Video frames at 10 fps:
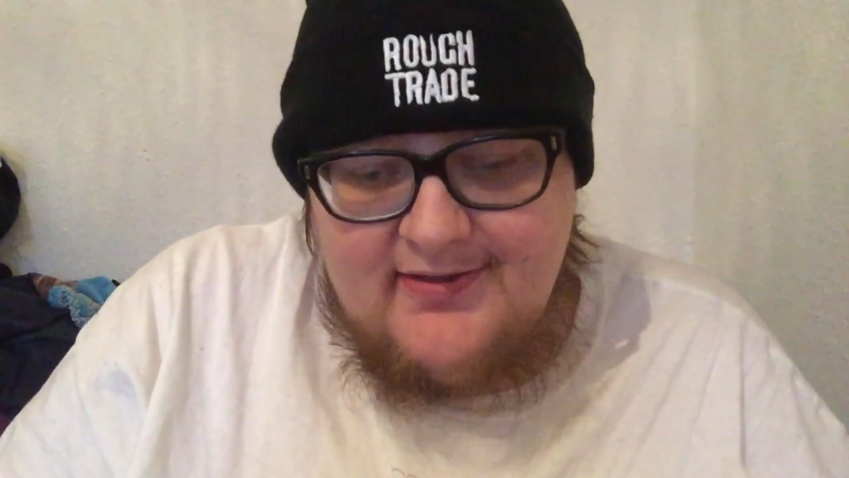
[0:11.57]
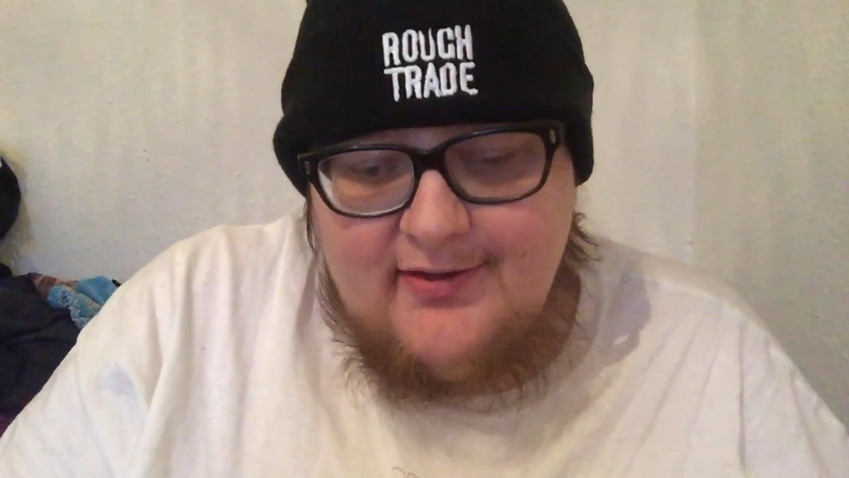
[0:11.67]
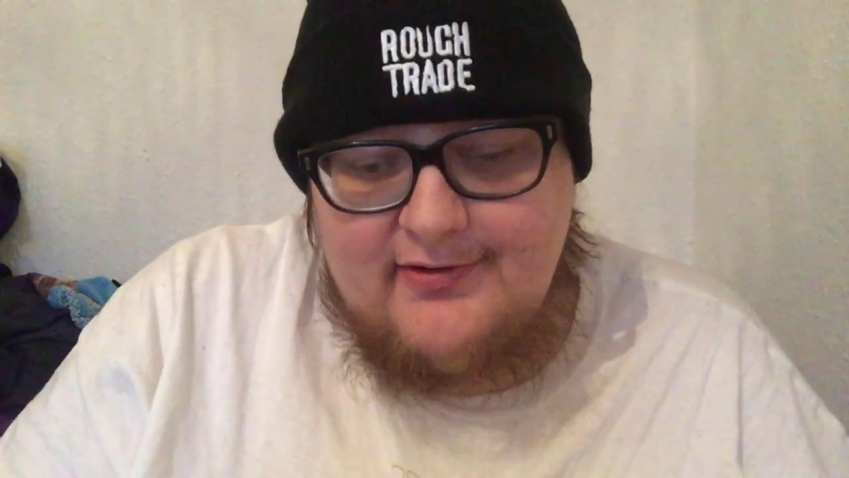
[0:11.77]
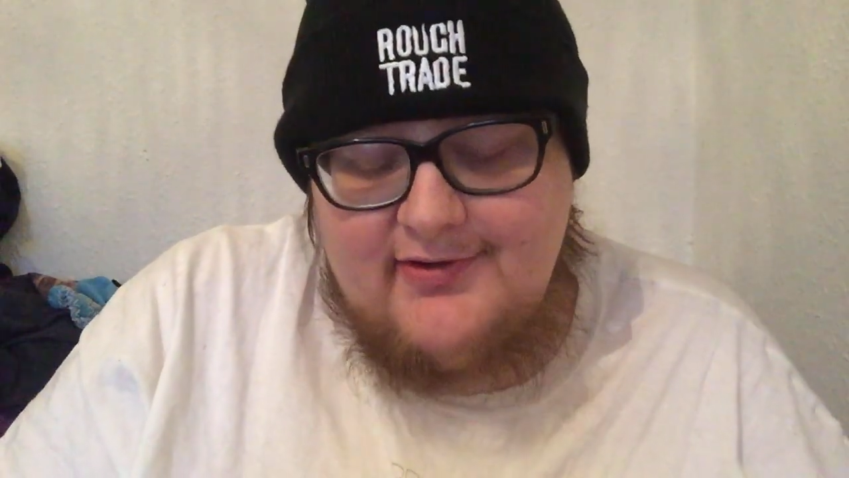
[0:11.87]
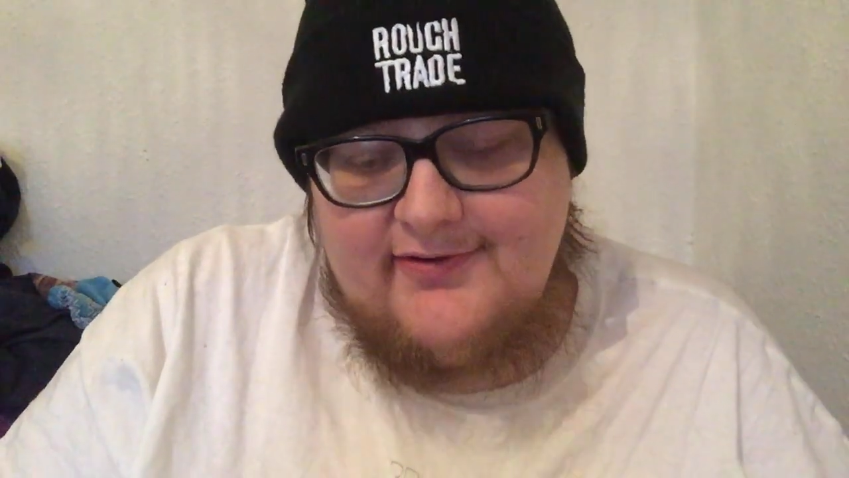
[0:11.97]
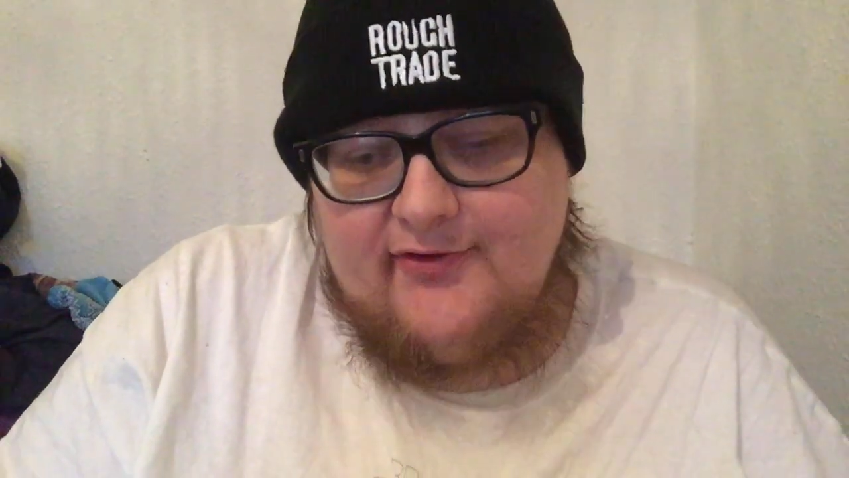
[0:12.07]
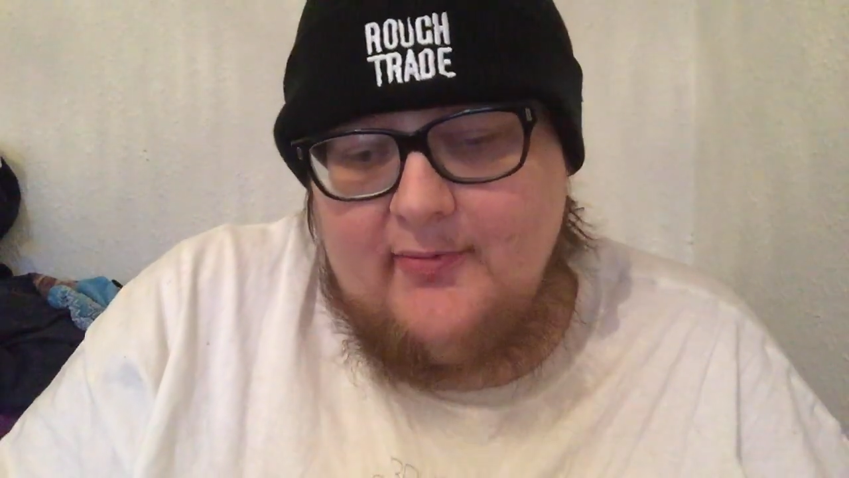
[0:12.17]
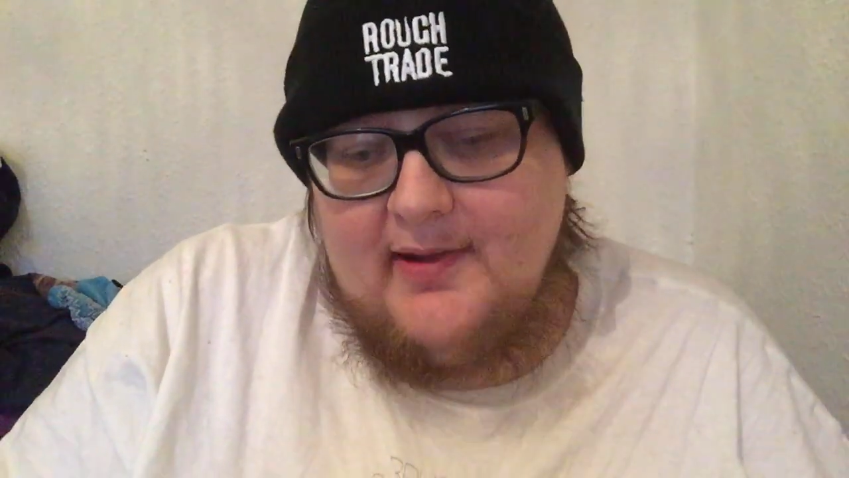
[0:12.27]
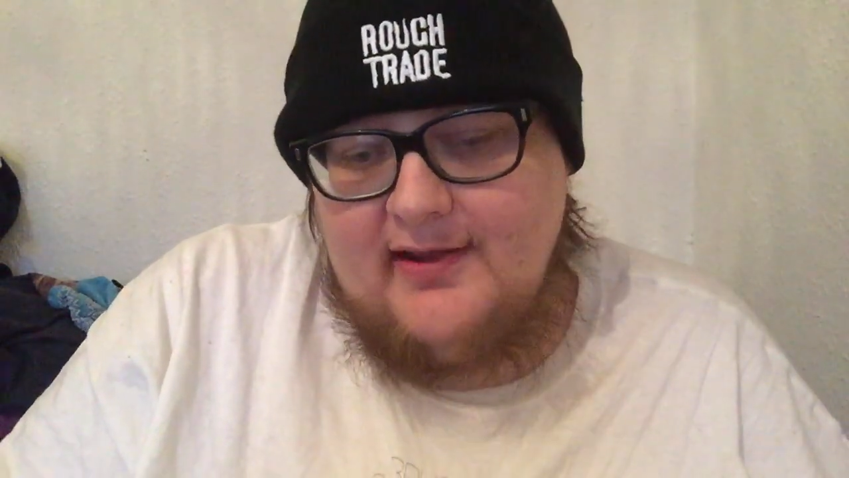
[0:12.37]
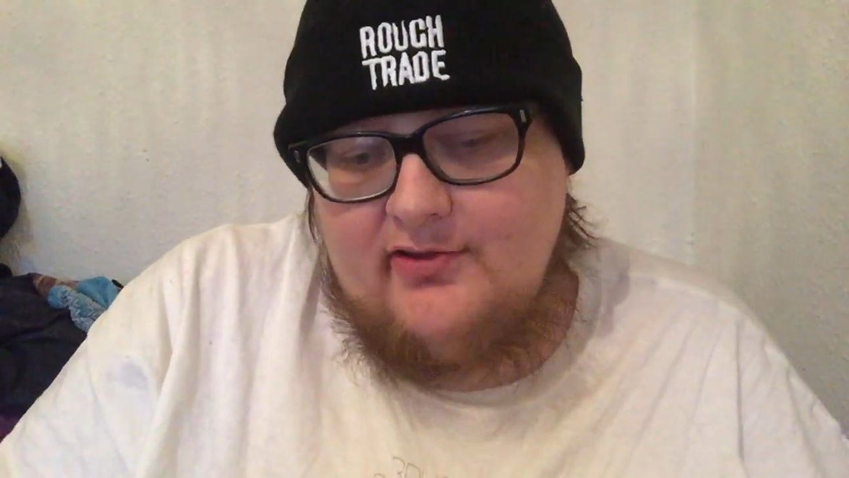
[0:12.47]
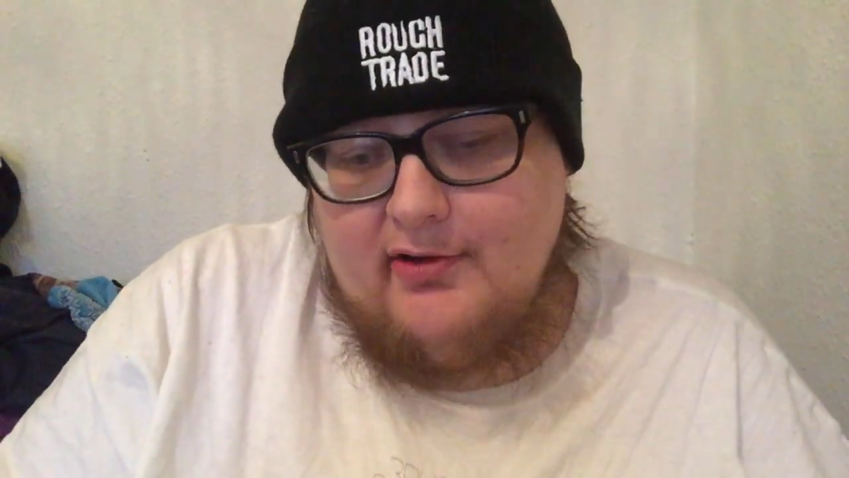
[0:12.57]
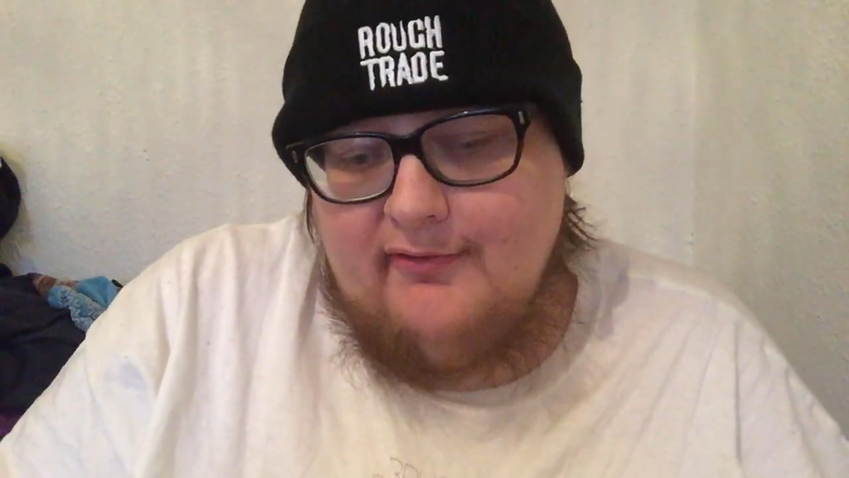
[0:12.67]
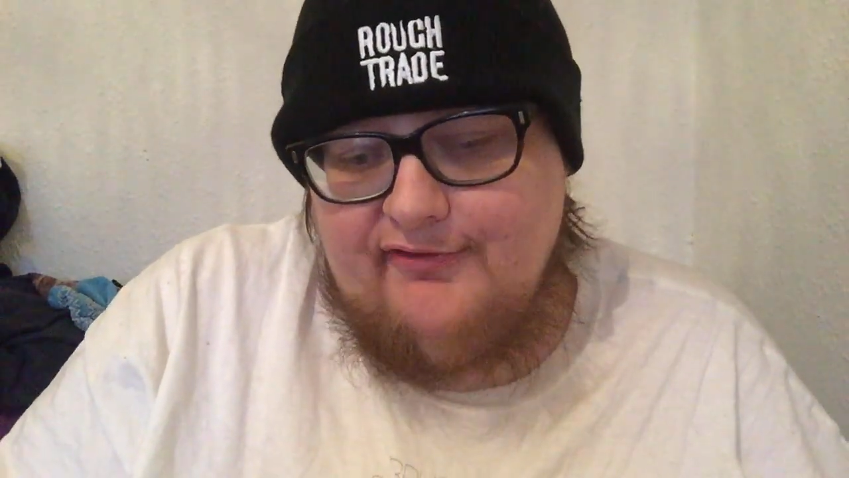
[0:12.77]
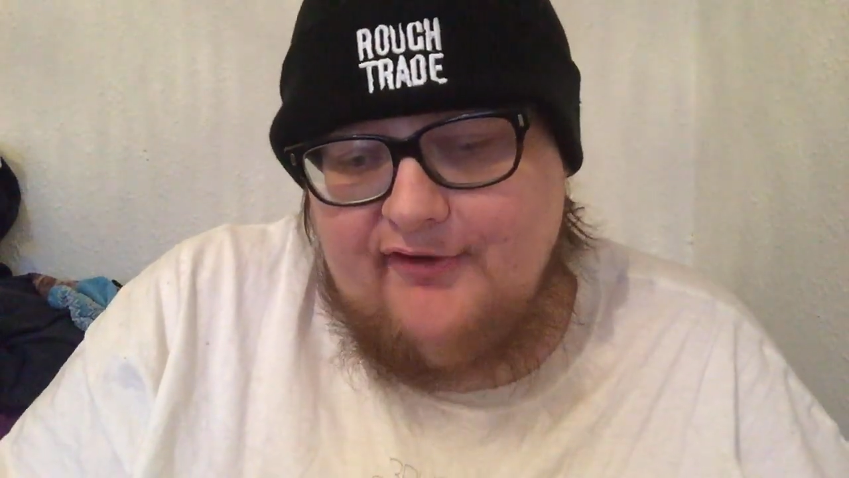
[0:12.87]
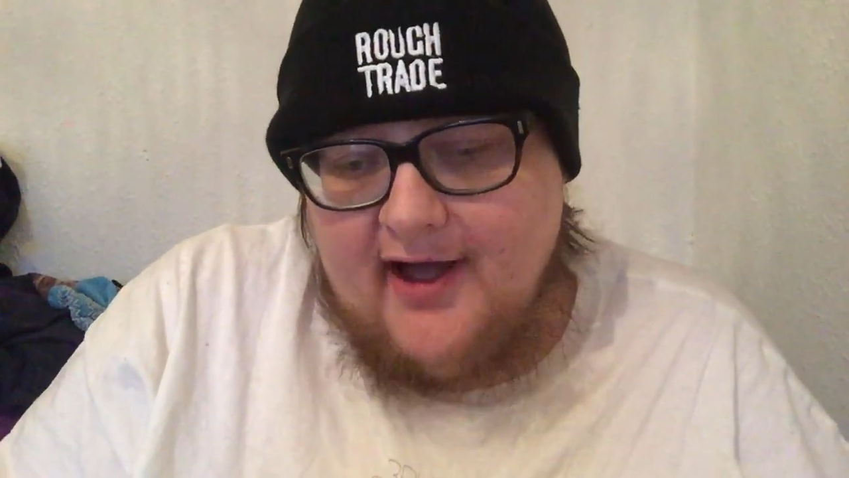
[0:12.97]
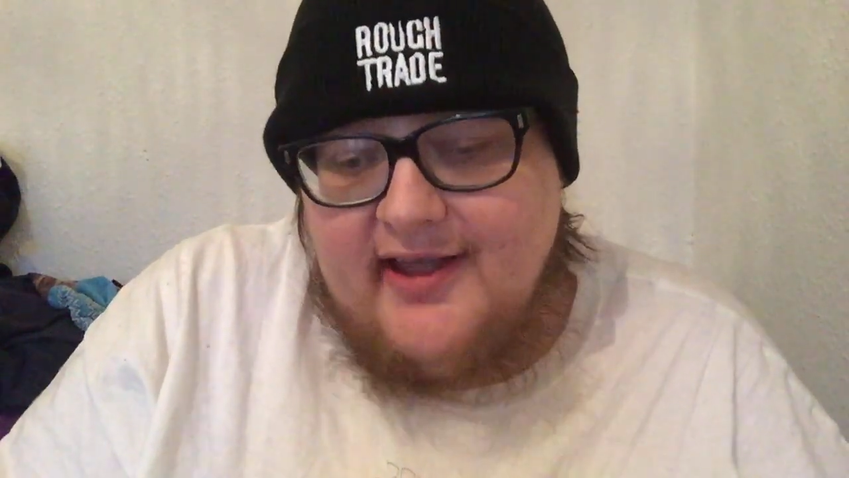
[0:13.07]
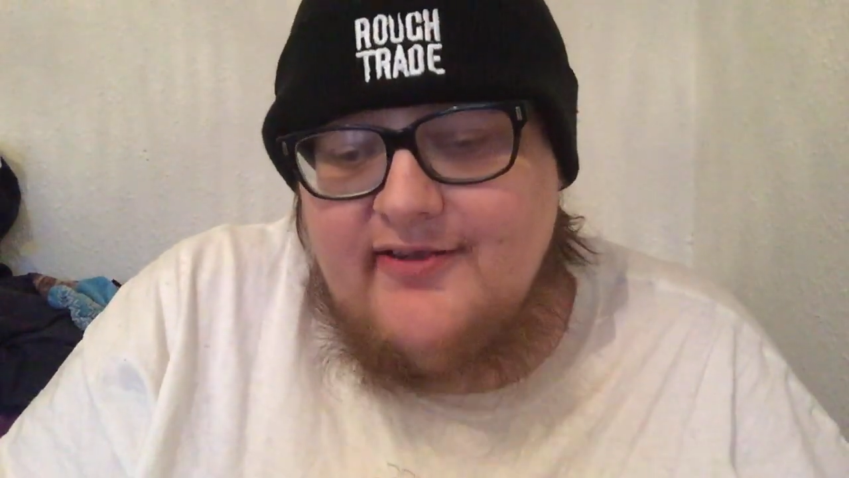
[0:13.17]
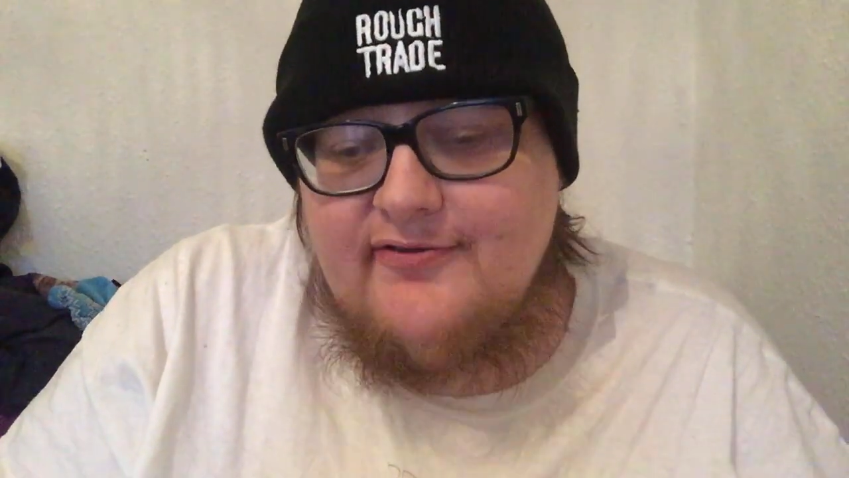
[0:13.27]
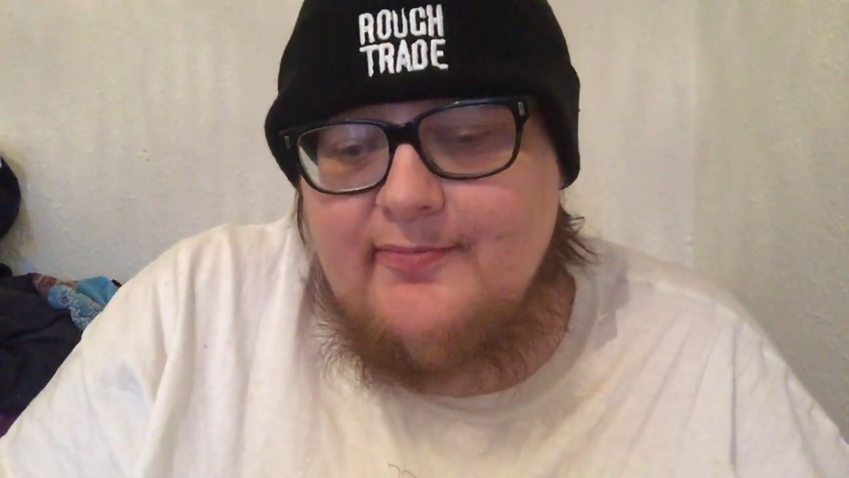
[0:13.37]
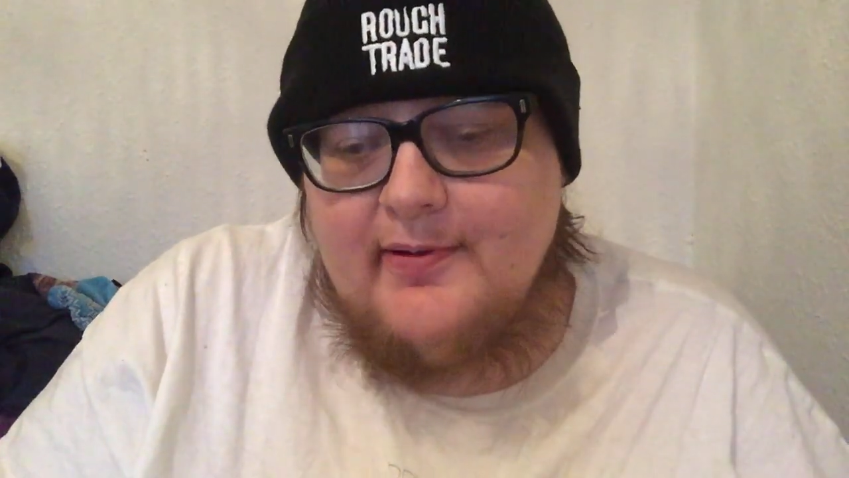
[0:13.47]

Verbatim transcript: not just for my top five,